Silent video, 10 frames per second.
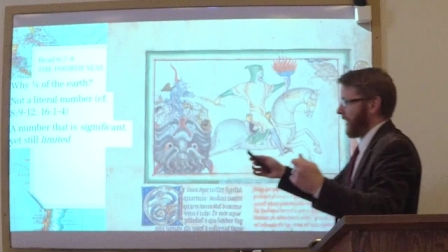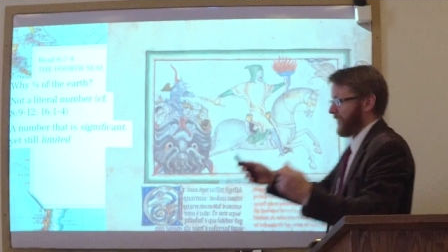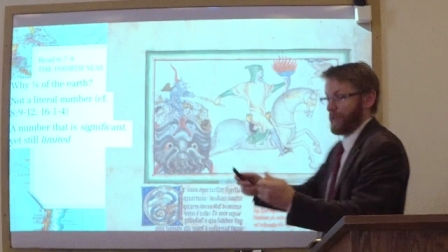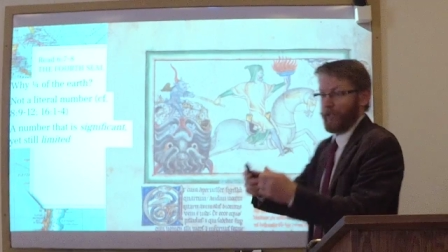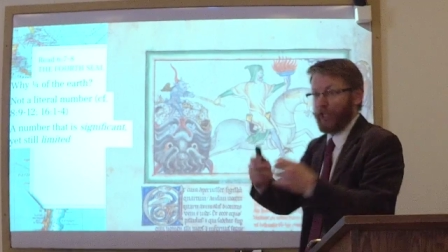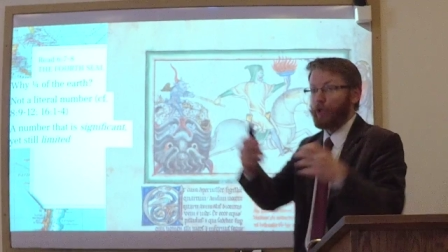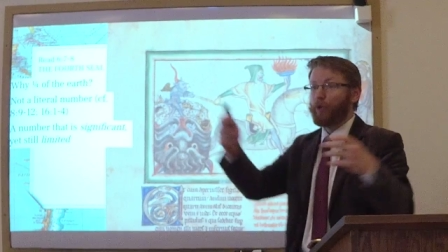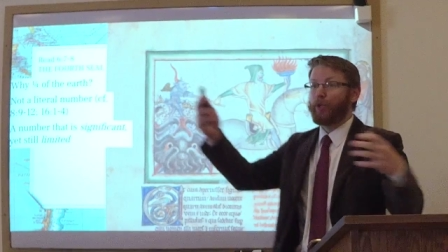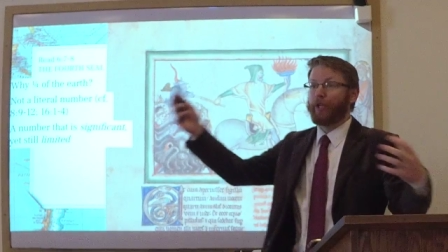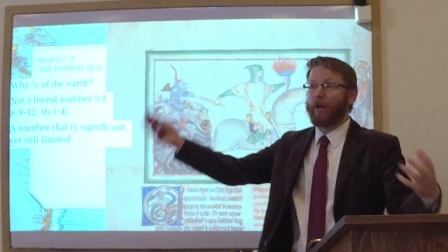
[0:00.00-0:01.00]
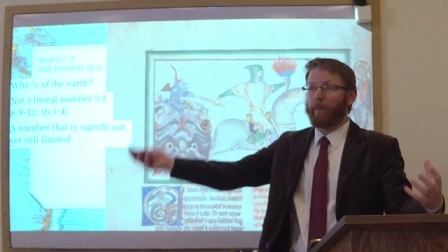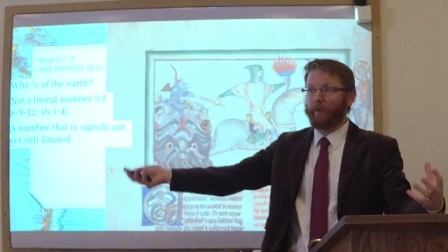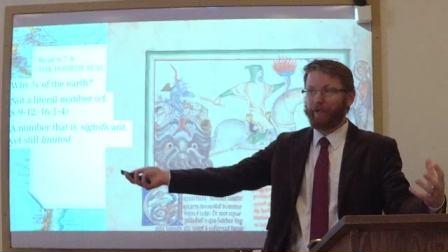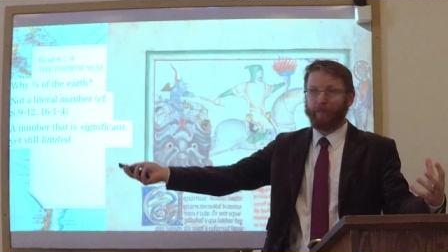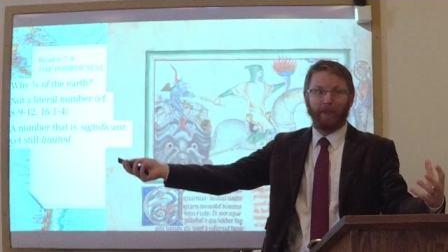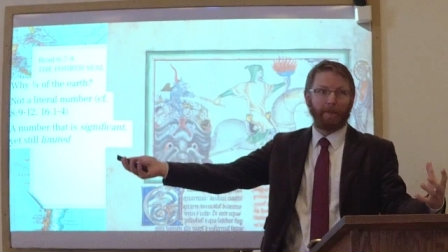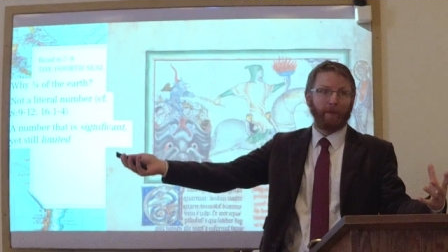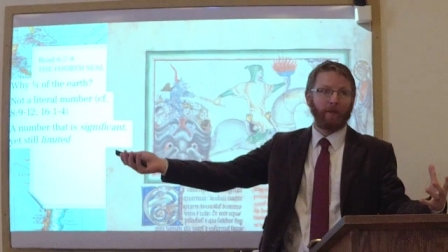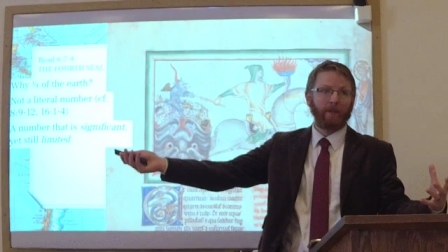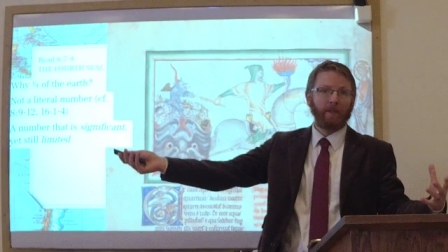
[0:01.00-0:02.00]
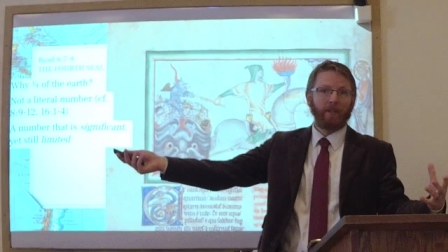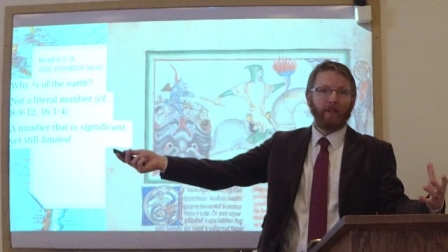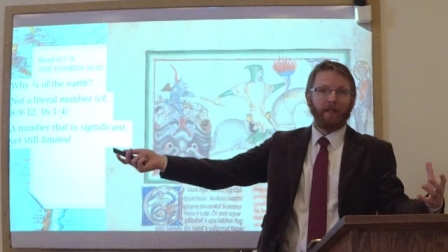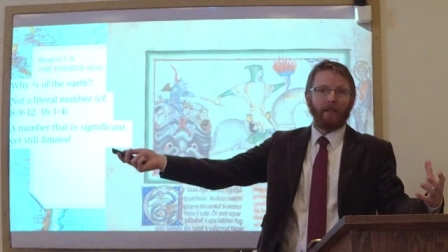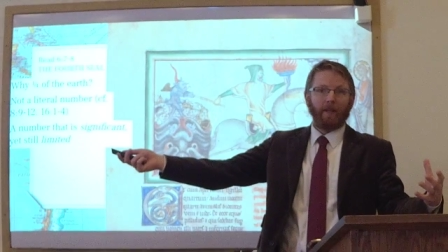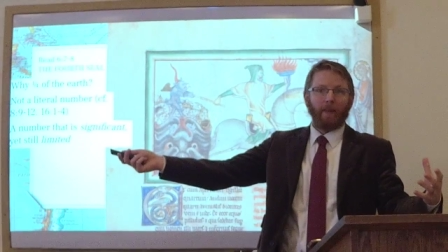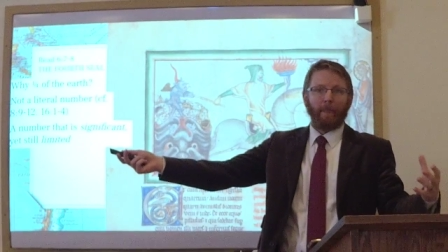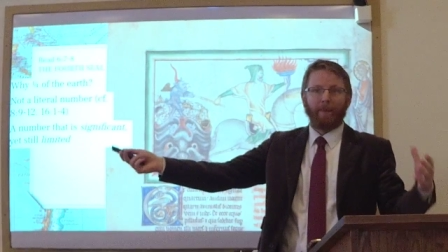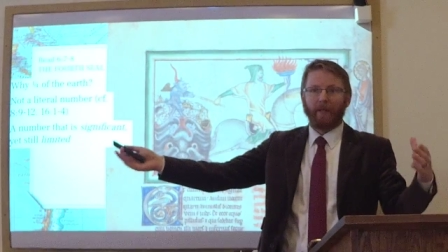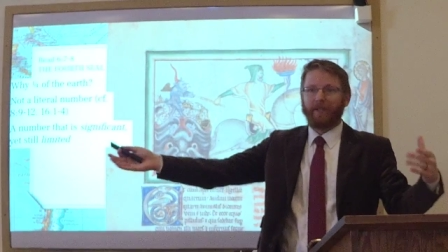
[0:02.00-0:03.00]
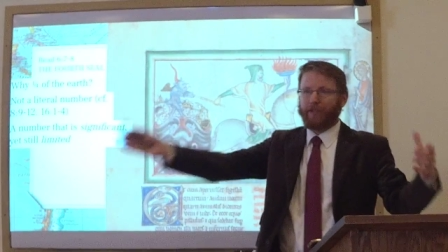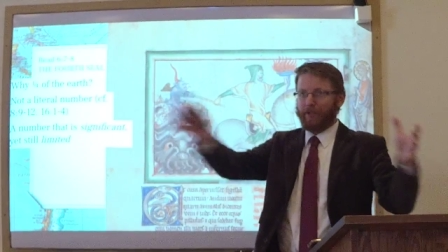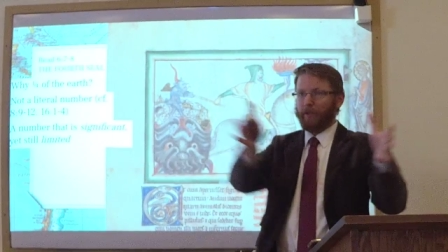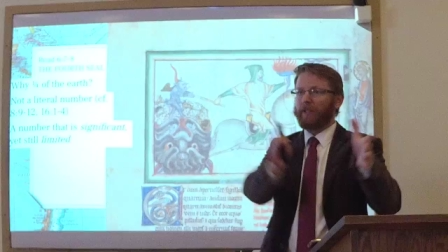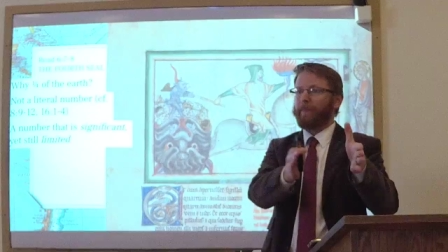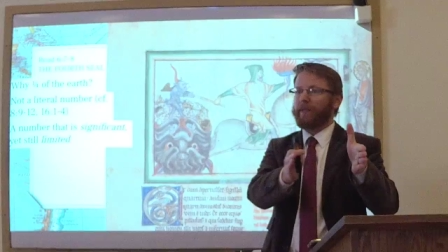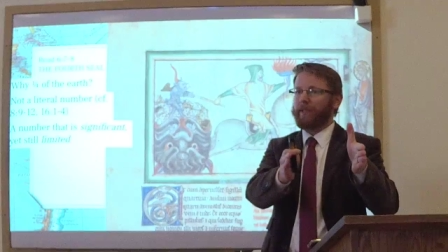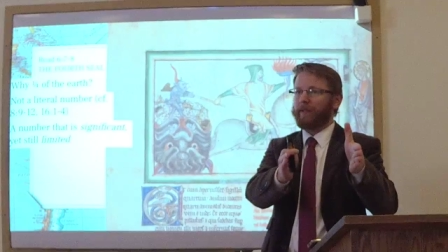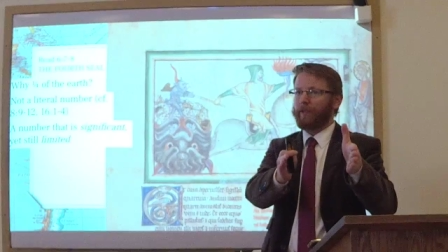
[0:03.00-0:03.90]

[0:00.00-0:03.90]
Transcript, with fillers: it's a huge number of people, but it's still limited.